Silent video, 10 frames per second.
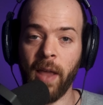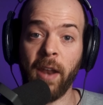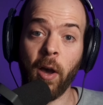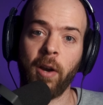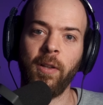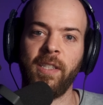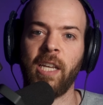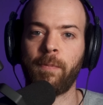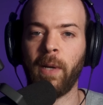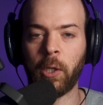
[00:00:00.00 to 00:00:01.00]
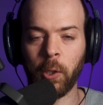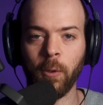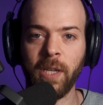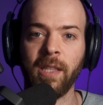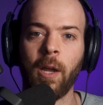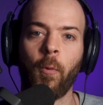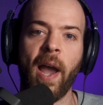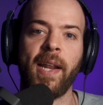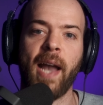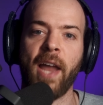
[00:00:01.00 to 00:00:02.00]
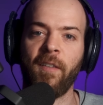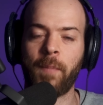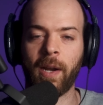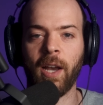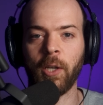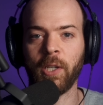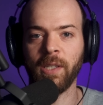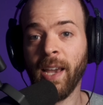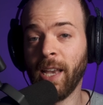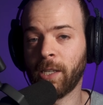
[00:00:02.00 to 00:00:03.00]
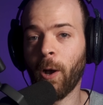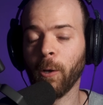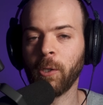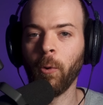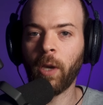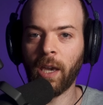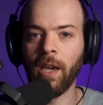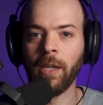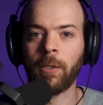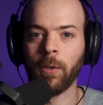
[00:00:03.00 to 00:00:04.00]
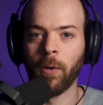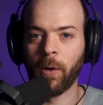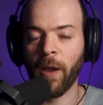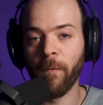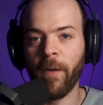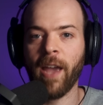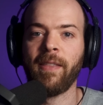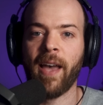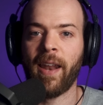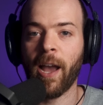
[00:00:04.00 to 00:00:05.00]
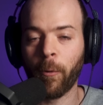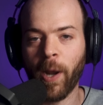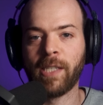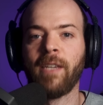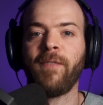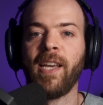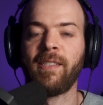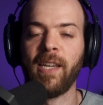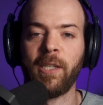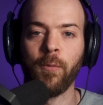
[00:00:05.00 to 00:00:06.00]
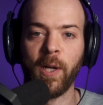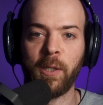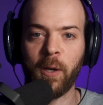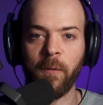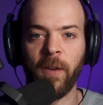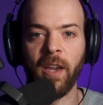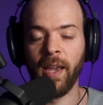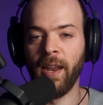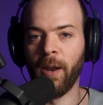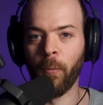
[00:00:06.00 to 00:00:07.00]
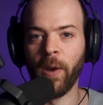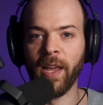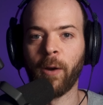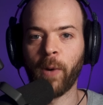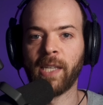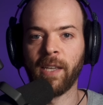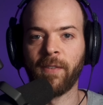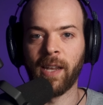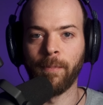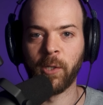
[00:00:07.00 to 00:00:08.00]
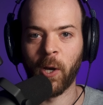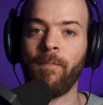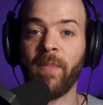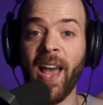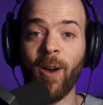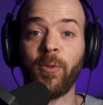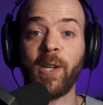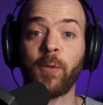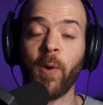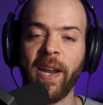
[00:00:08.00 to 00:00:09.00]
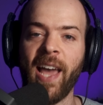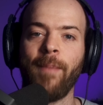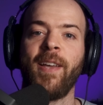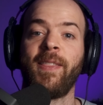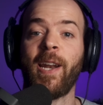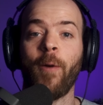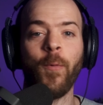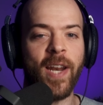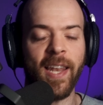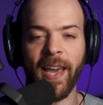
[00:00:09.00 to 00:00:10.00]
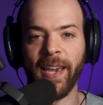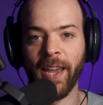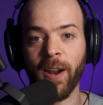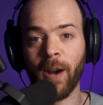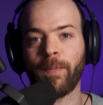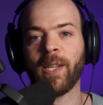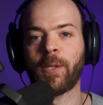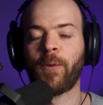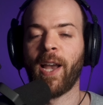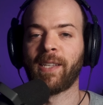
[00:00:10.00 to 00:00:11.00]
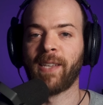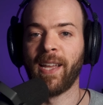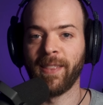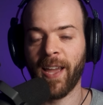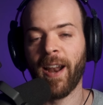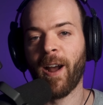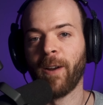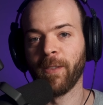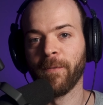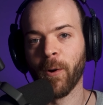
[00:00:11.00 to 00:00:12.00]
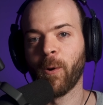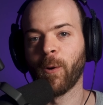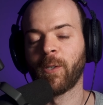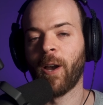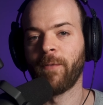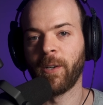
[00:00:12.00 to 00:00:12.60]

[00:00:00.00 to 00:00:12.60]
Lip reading: And not only this, but choosing the right kind of percussions is also key to convey that aggressiveness that you want to convey in a really aggressive club song. Now, there's one element that I really like in ARTBAT's tracks, and that are the vocals of their